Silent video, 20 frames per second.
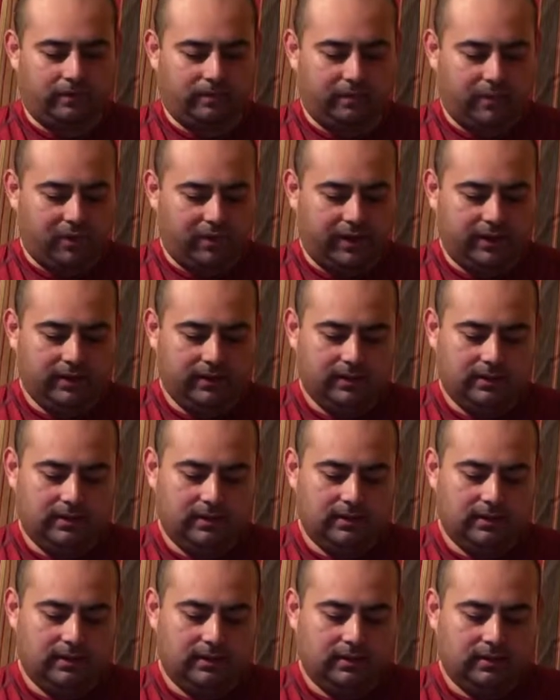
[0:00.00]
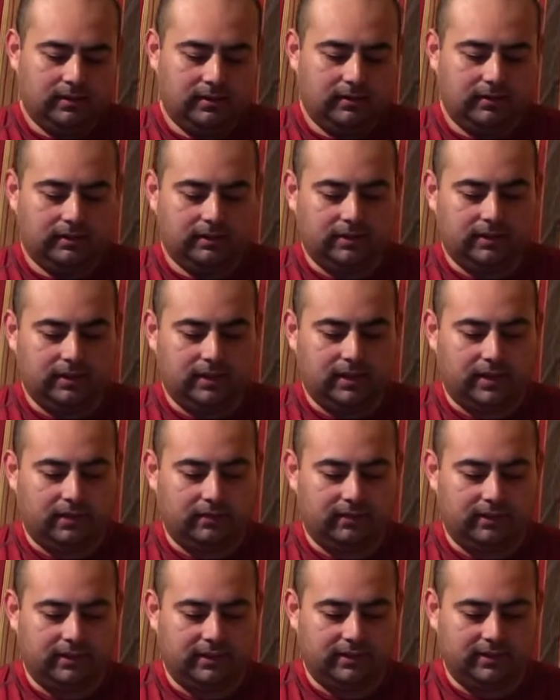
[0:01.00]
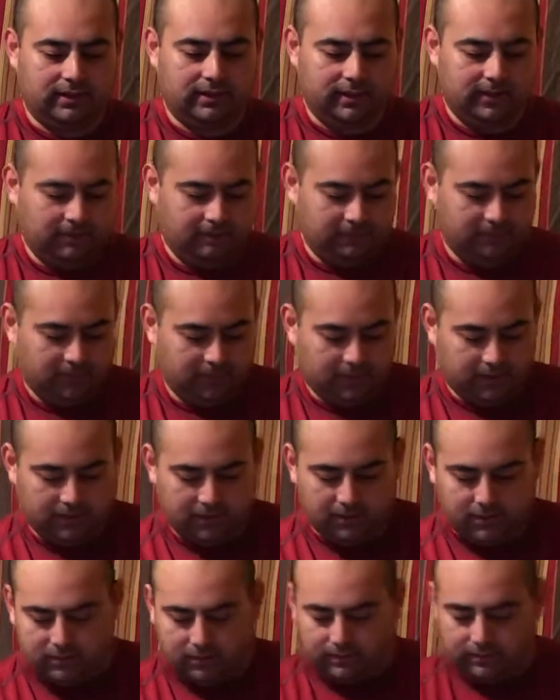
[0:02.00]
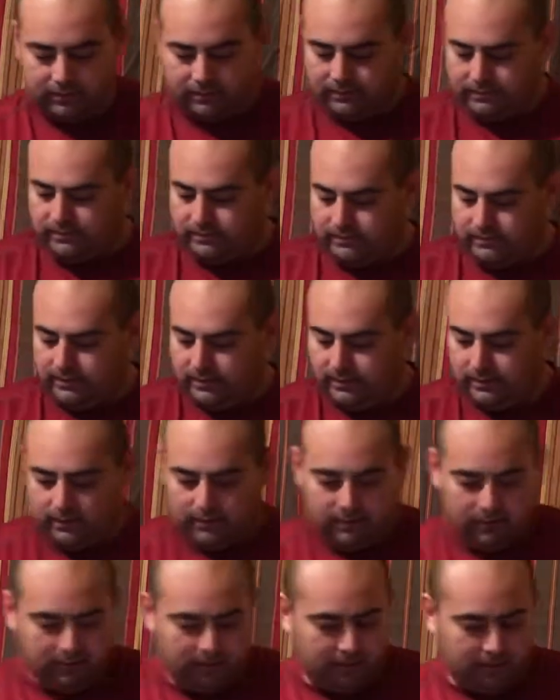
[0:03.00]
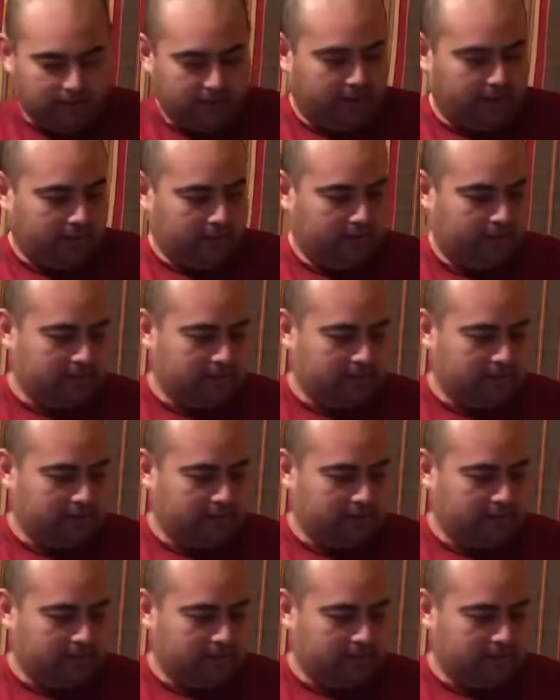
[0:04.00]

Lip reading: important. You see how dusty? So, right,